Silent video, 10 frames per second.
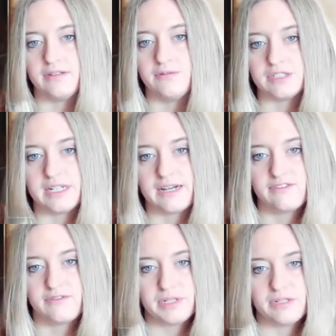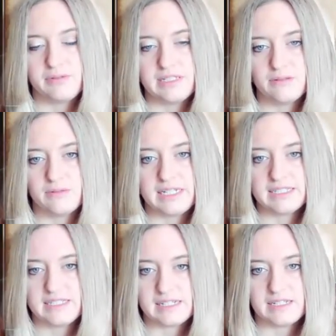who were deaf between 20
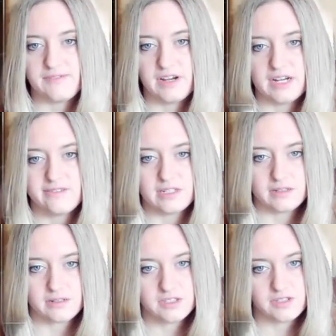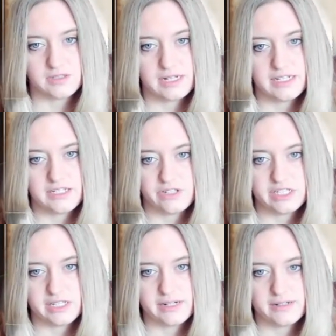and 65, a large age
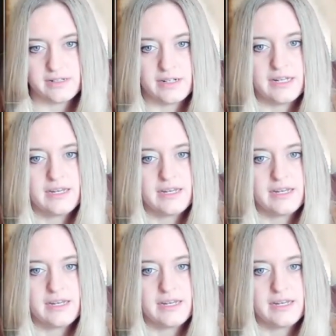range there.